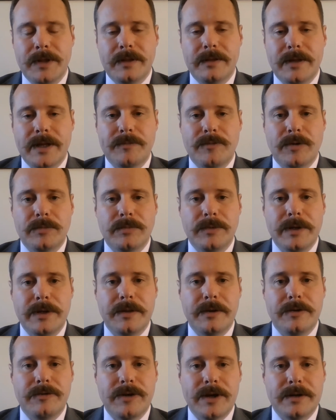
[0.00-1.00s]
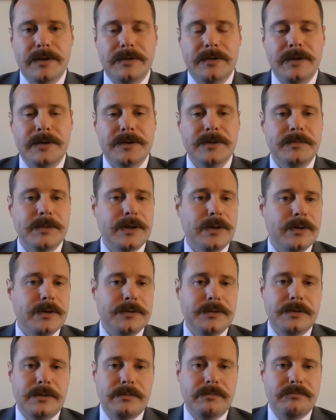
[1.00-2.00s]
that's probably the correct decision
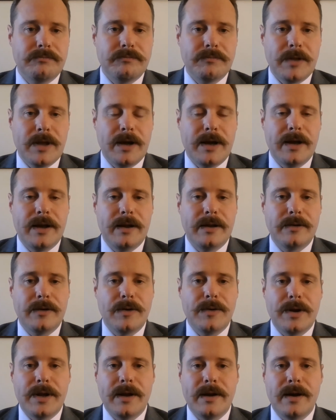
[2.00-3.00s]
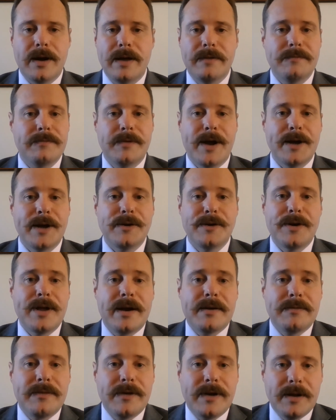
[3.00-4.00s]
because I don't I, I don't know how
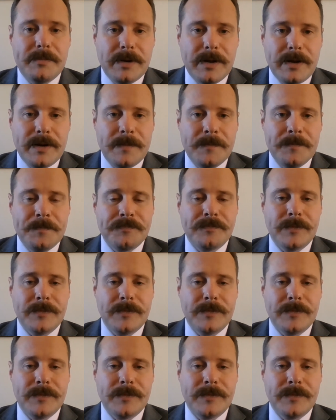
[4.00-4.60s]
to fly a plane.